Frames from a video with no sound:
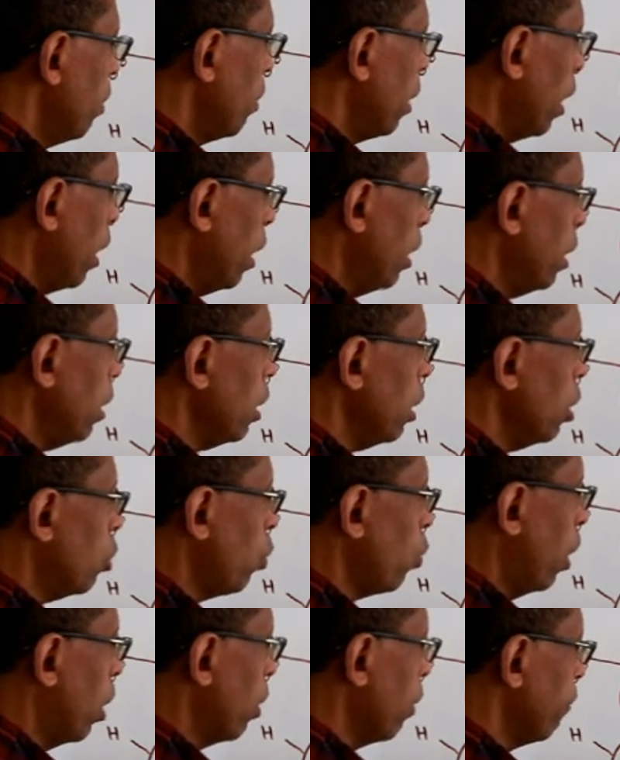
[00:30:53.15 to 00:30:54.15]
and
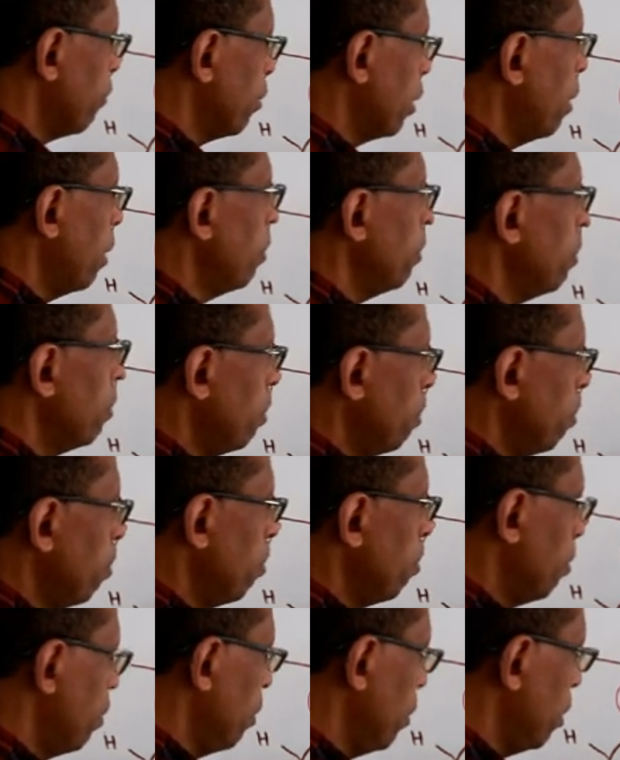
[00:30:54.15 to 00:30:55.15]
each one of them
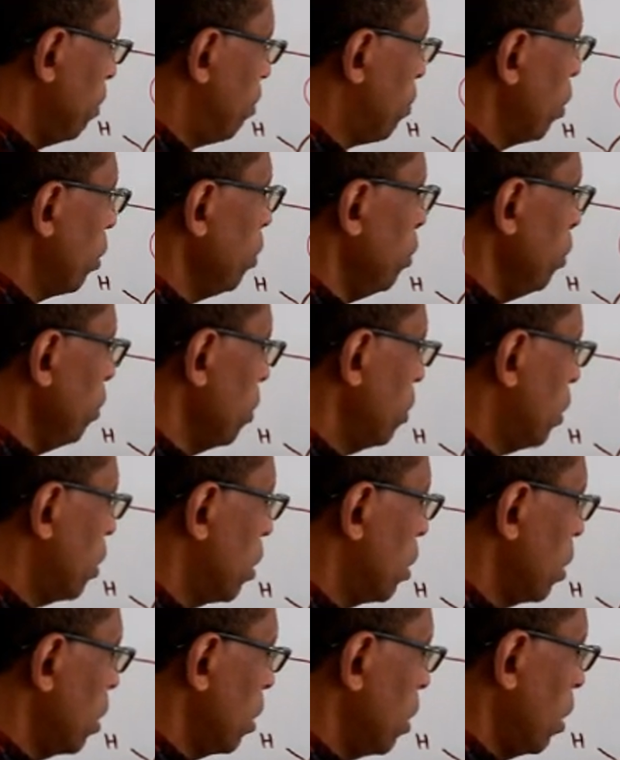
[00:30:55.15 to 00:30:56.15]

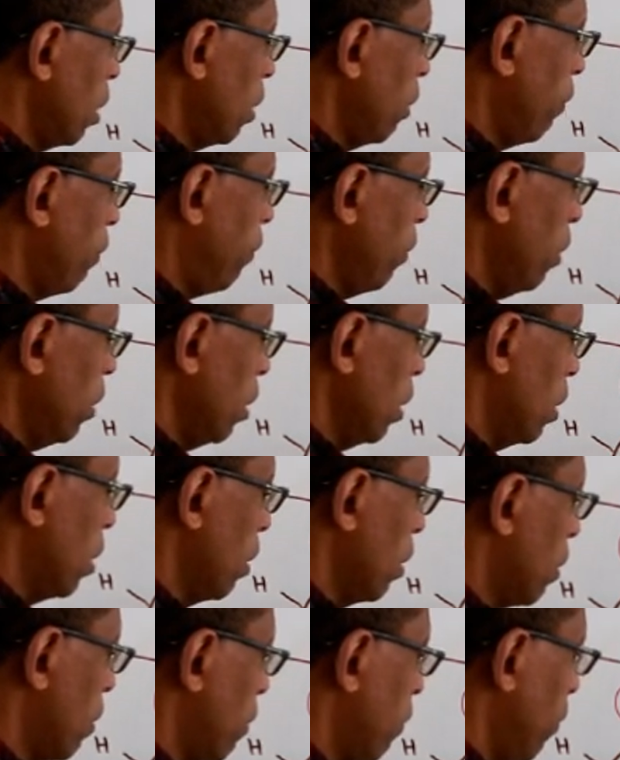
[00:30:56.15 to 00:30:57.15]
produce, this is